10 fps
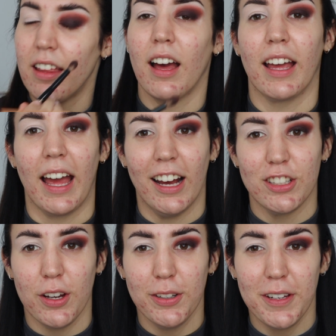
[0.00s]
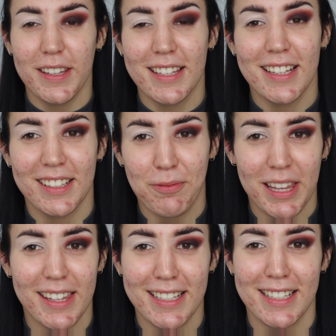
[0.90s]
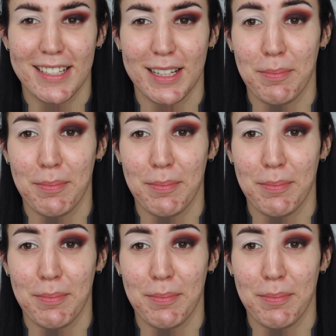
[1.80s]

Okay, I don't know whether this is going to